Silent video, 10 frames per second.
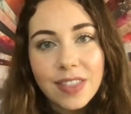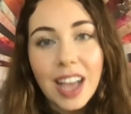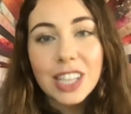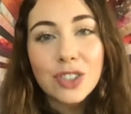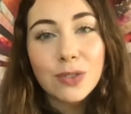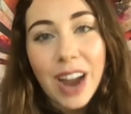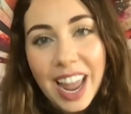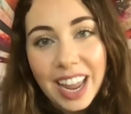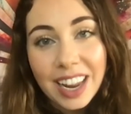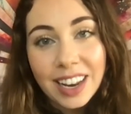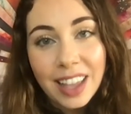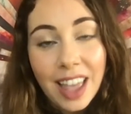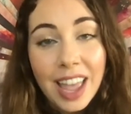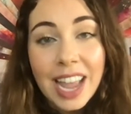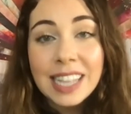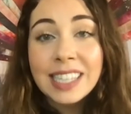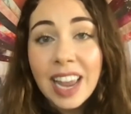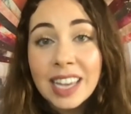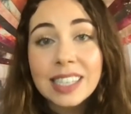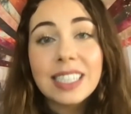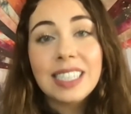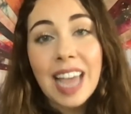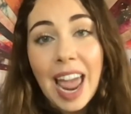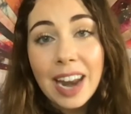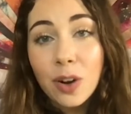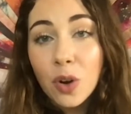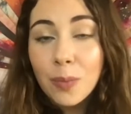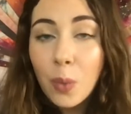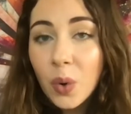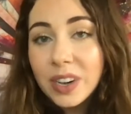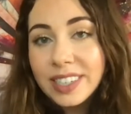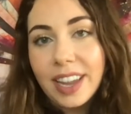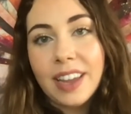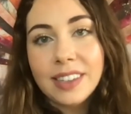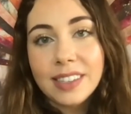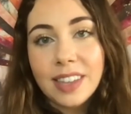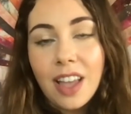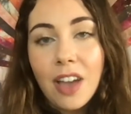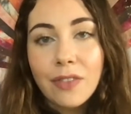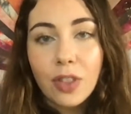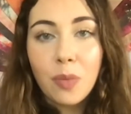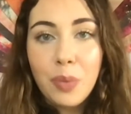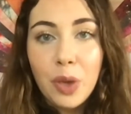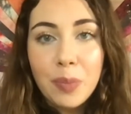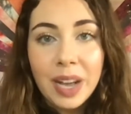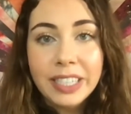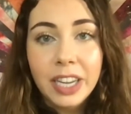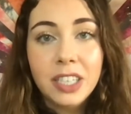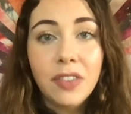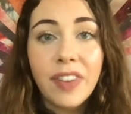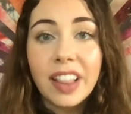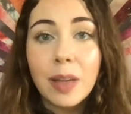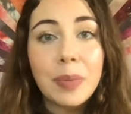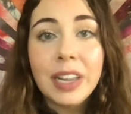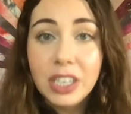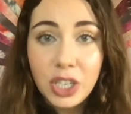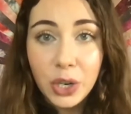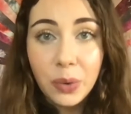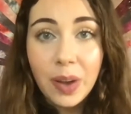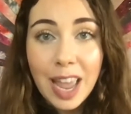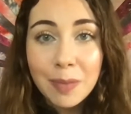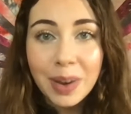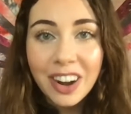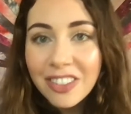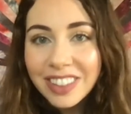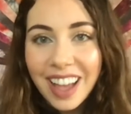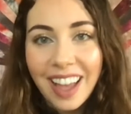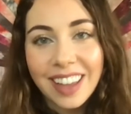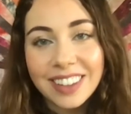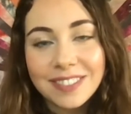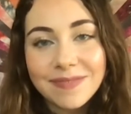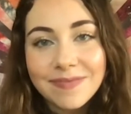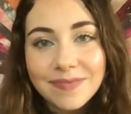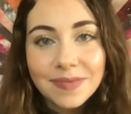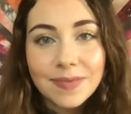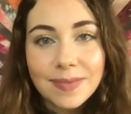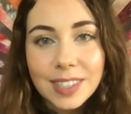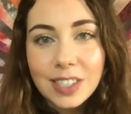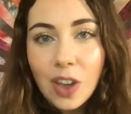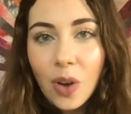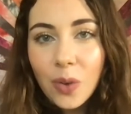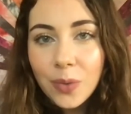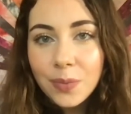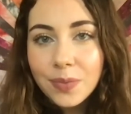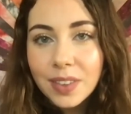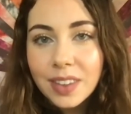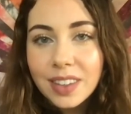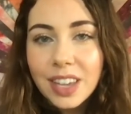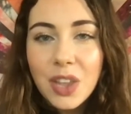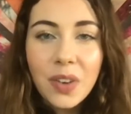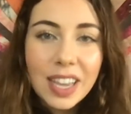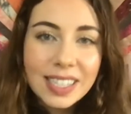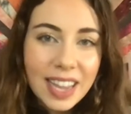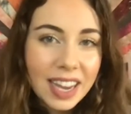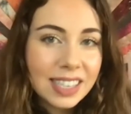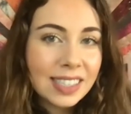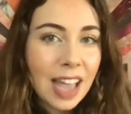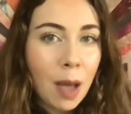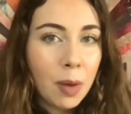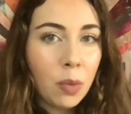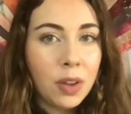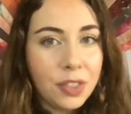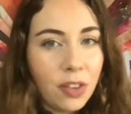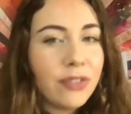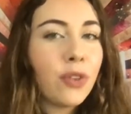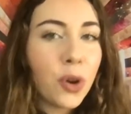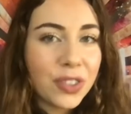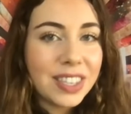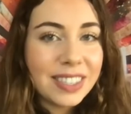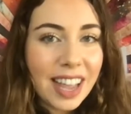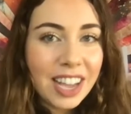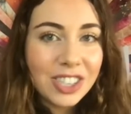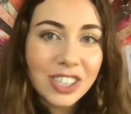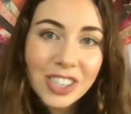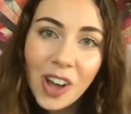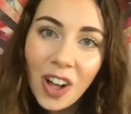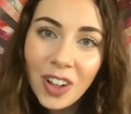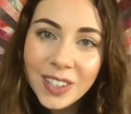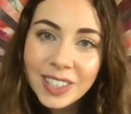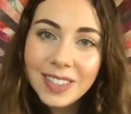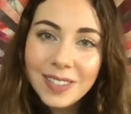That's right, it takes 10 or more days for the pupa to develop into a butterfly. So, can you guys take a stab at what the 4th stage is called?